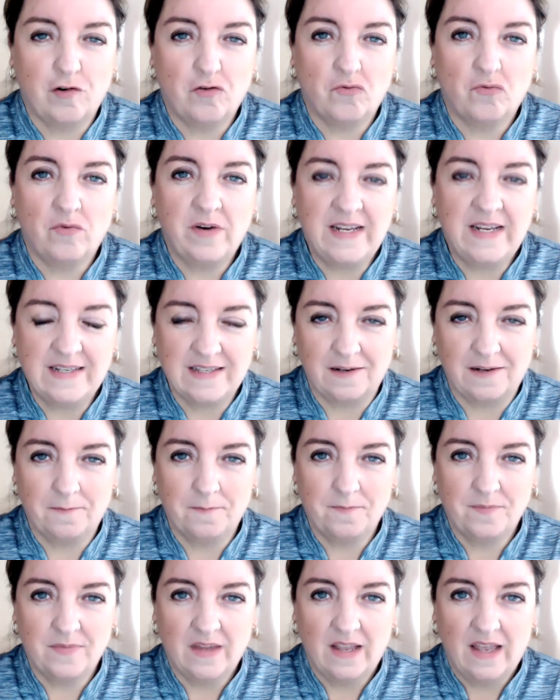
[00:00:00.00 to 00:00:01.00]

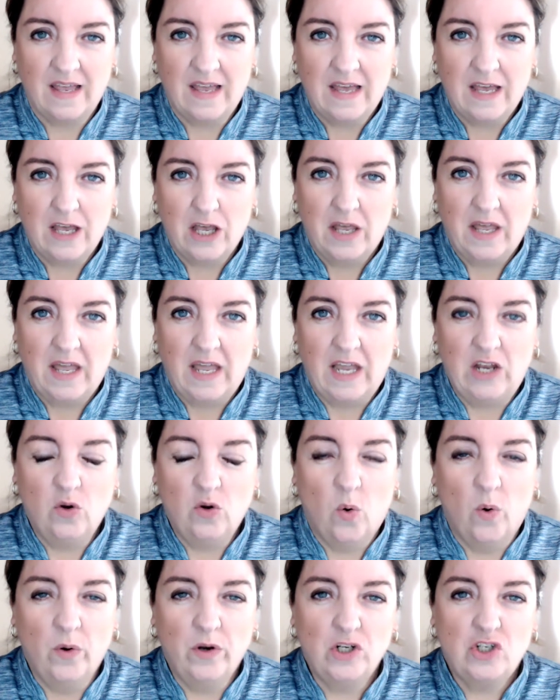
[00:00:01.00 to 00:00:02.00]
reason. In
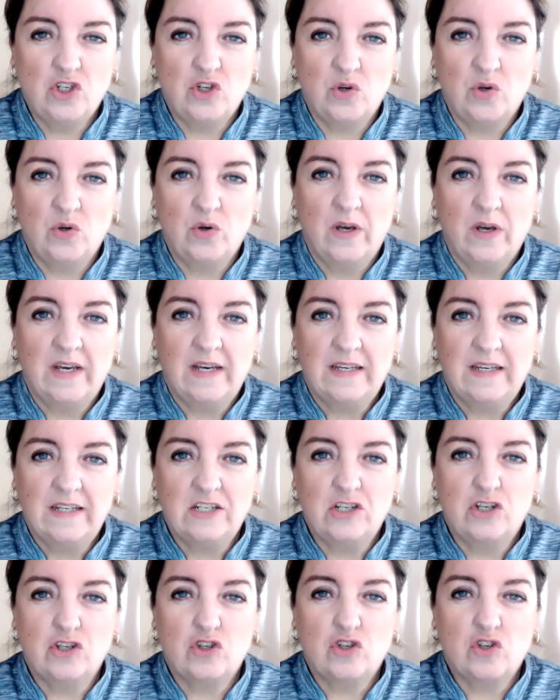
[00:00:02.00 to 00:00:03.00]
order to
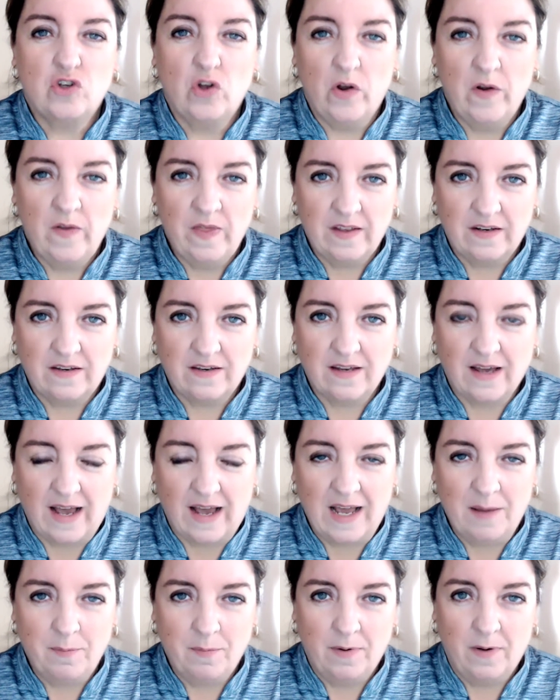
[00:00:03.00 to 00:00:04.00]
discern the
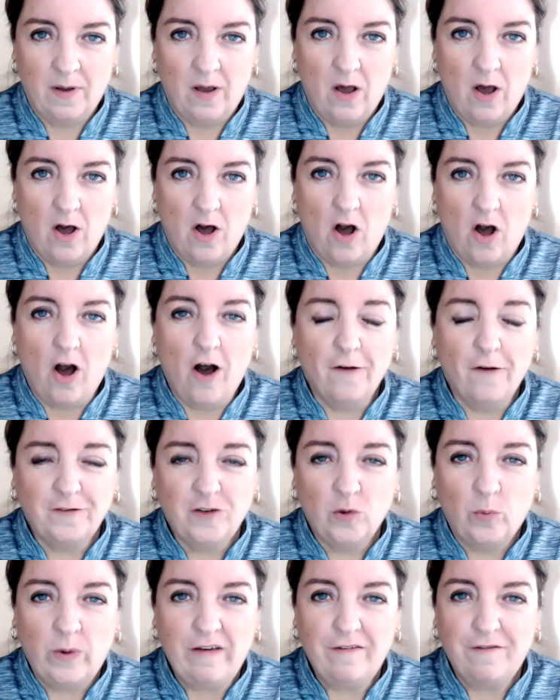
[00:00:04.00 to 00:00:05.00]
type,
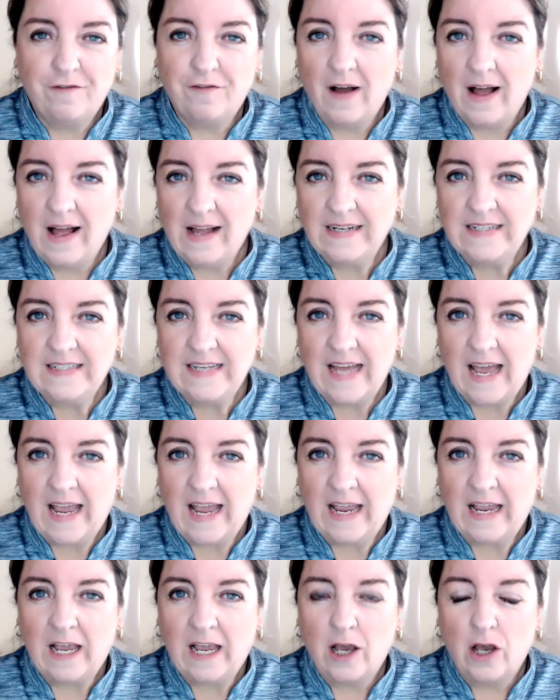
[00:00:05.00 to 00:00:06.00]
after we find
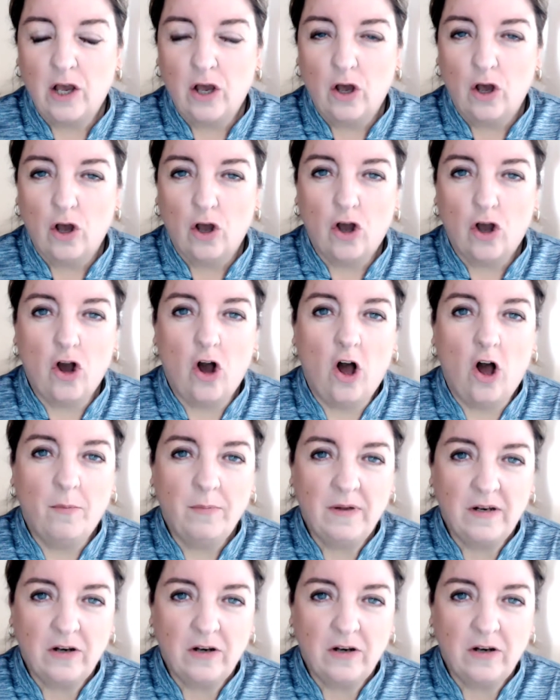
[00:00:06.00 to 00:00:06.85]
a common